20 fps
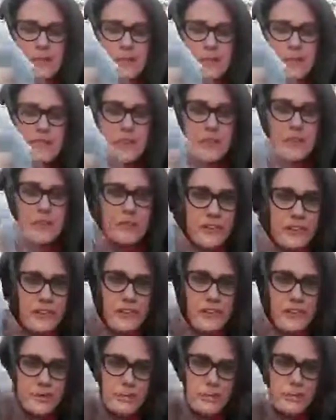
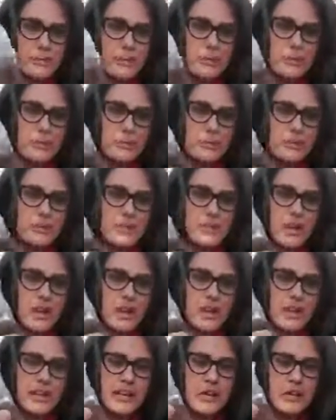self-care, we're really
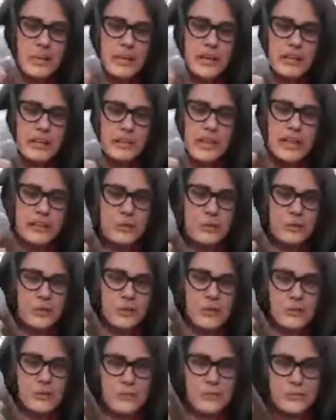talking about how do we
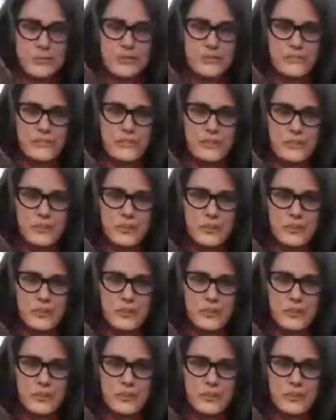preserve this